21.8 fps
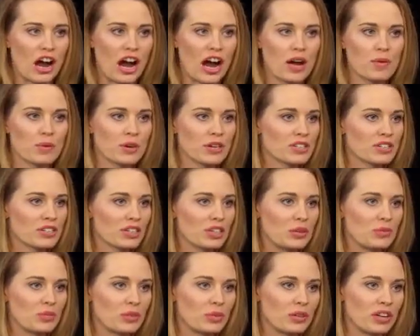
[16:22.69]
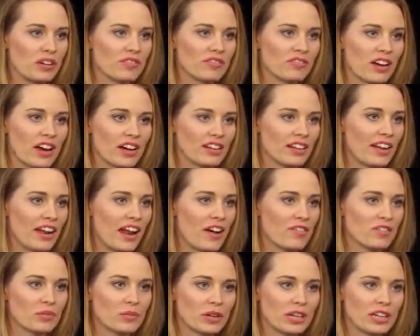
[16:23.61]
I personally believe that not
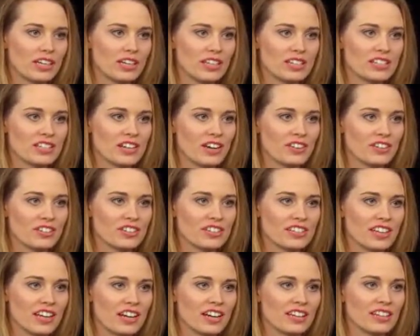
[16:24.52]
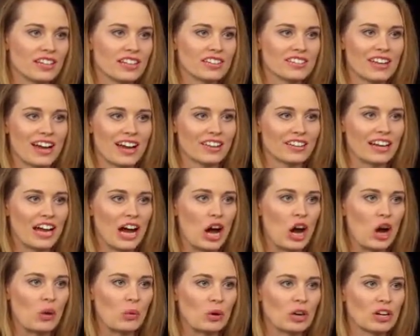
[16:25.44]
everybody needs to understand exactly
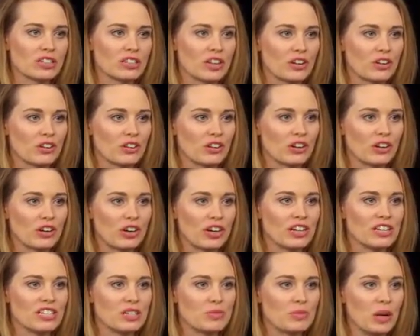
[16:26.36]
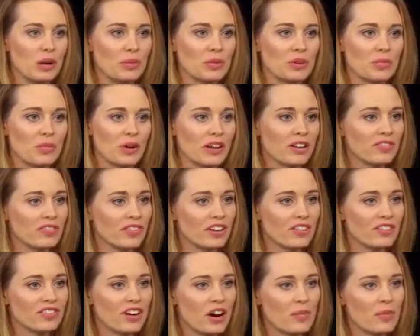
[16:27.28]
how it works under the hood to be able to
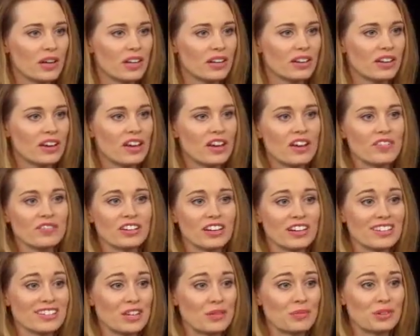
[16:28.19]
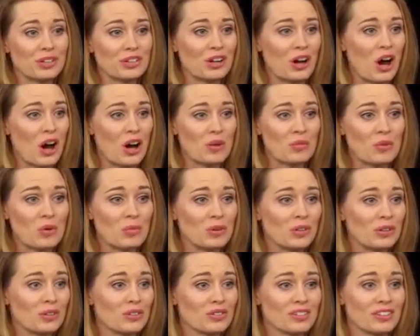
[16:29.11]
benefit from it. Very similar to
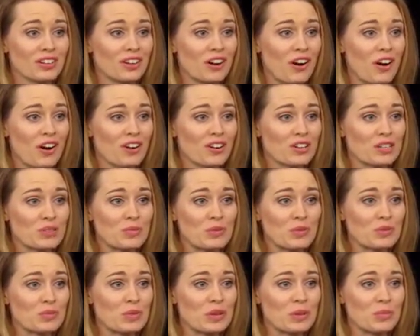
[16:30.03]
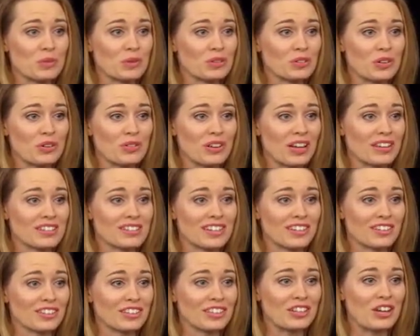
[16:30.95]
automobiles and cars. Most people don't
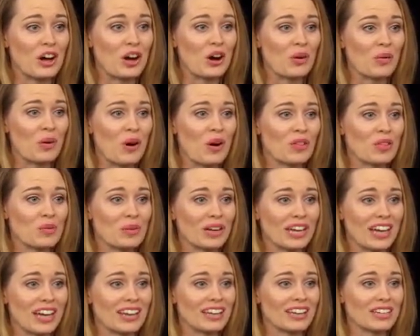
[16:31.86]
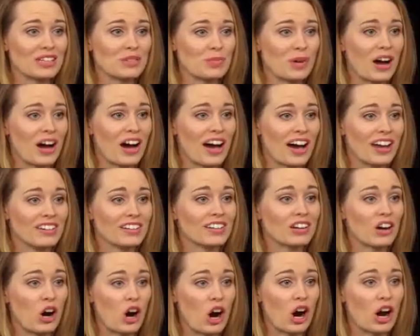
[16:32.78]
necessarily know all the mechanics behind a
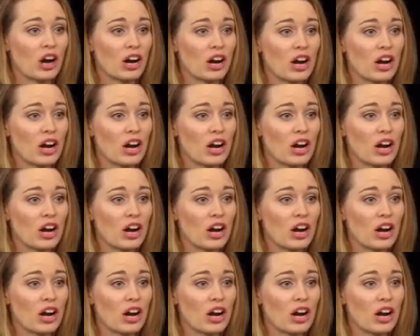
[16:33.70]
car.